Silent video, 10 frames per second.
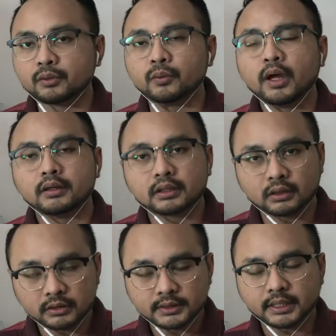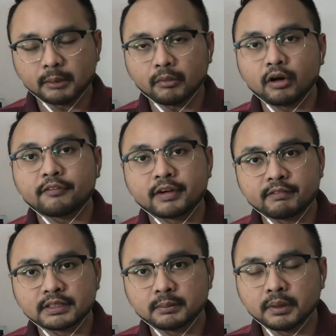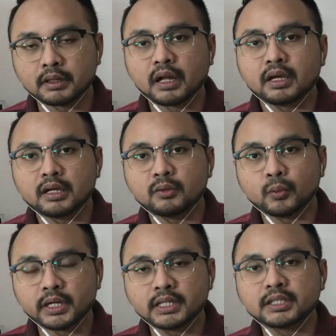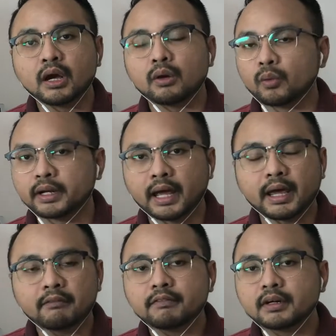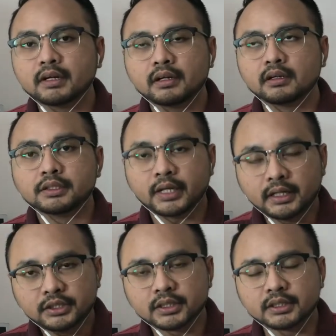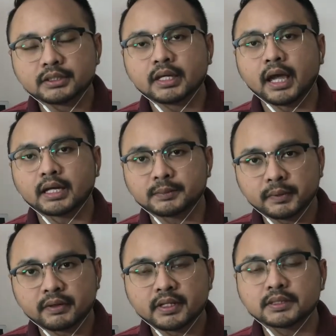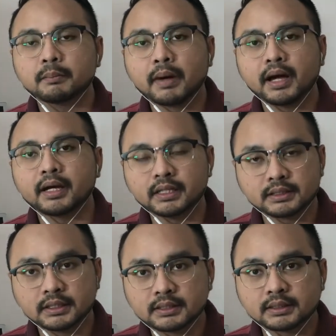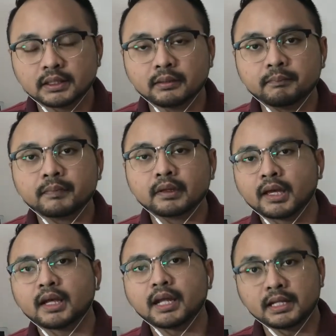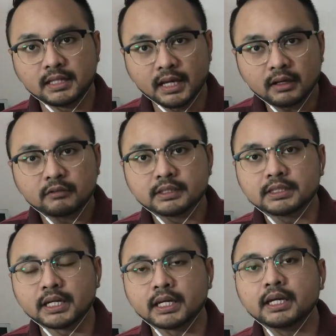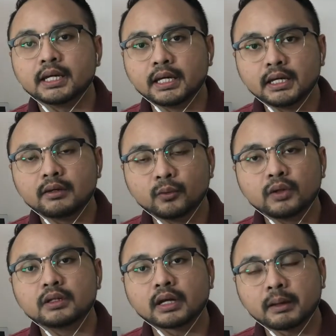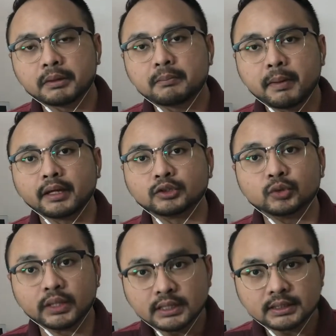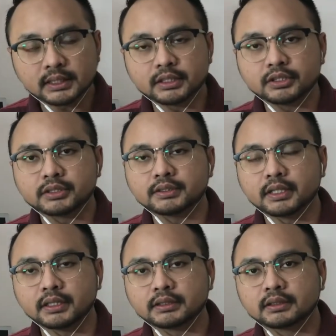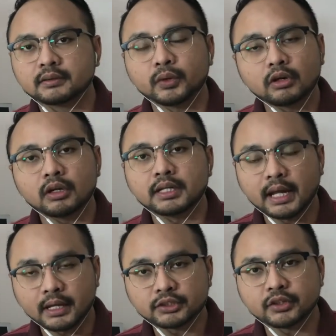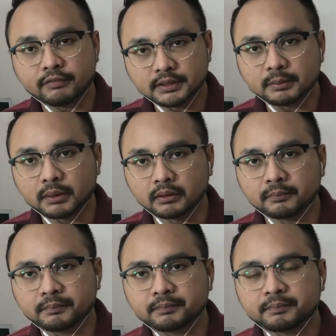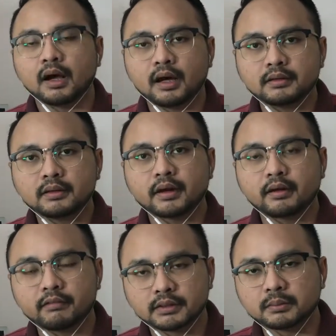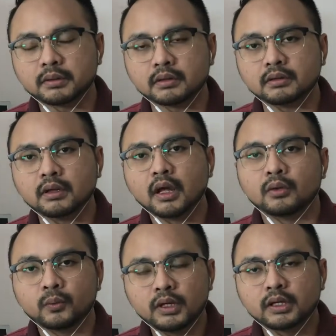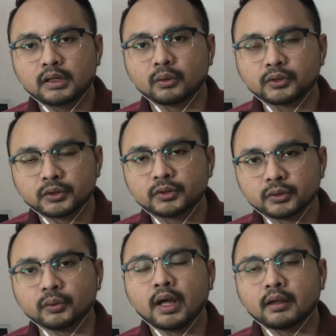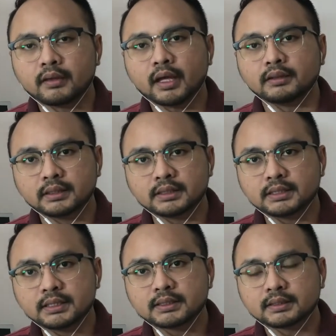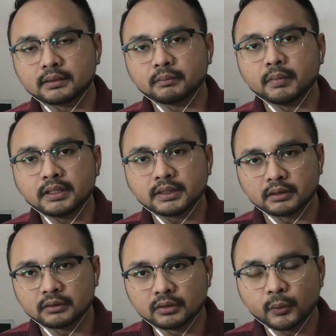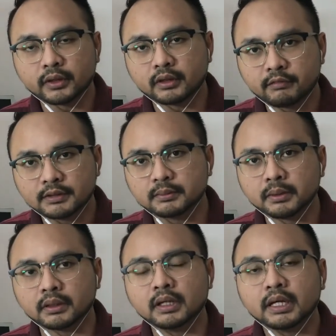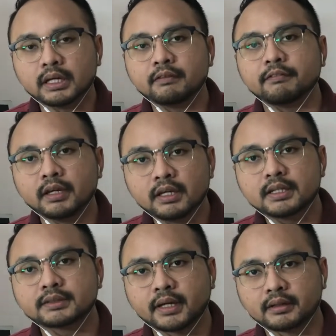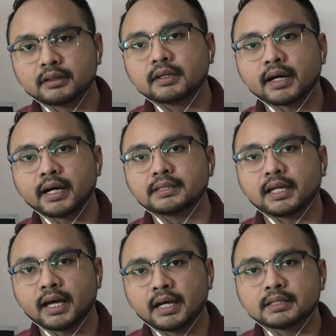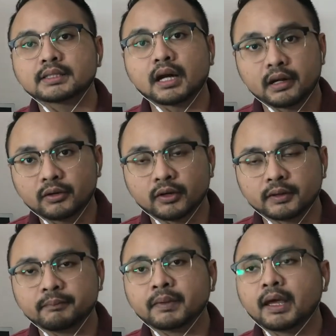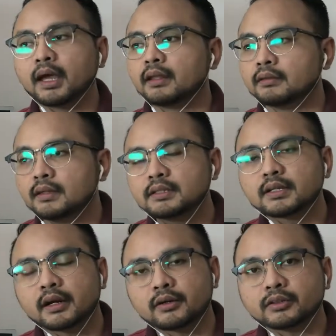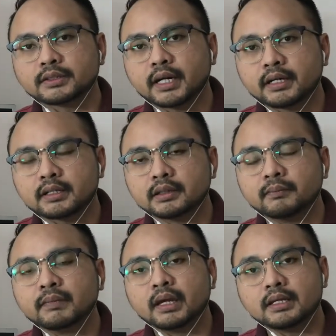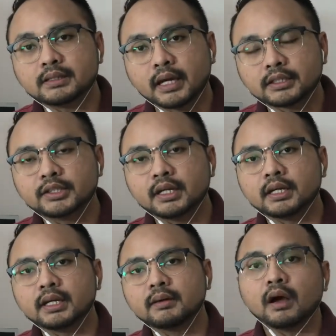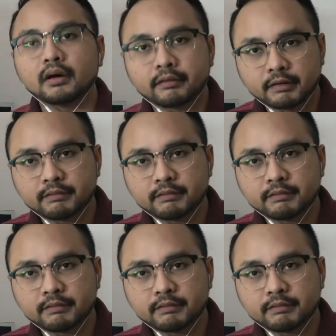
know the concept of reversible, in which whatever changes experienced by a system, and at the end of the day, it will coming back to its initial state, so we call it as reversible. Other than reversible, we can also know that the system is undergoing reversible if it is categorized as Carnot. And this Carnot cycle is actually a